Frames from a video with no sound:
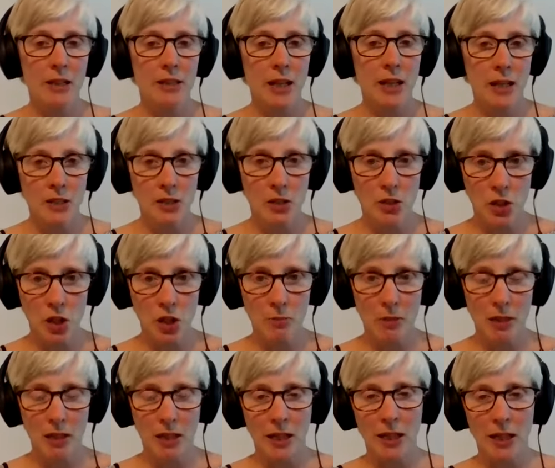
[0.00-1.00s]
Nazi
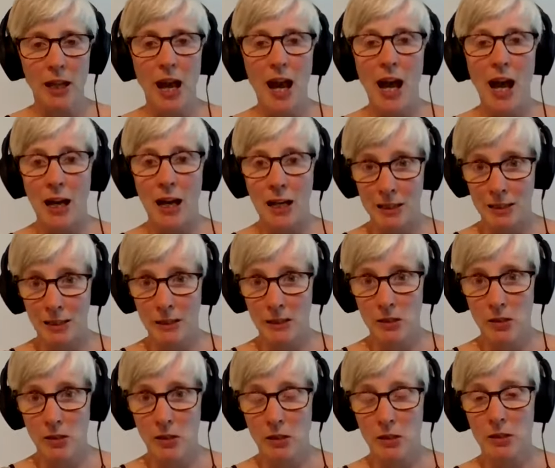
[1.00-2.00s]
Germany
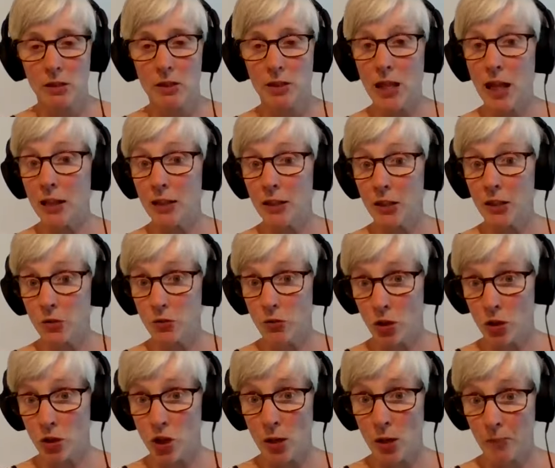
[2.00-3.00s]
and Stalinist
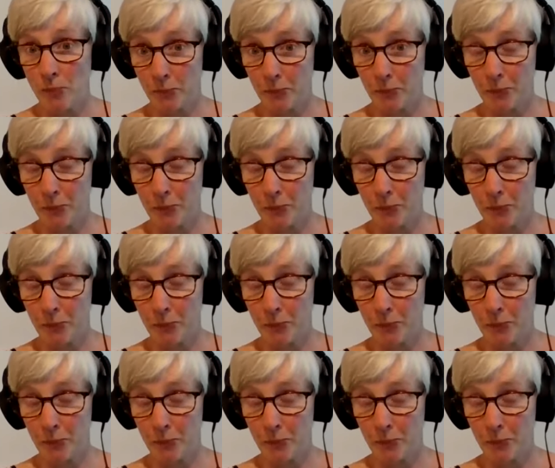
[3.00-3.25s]
Russia.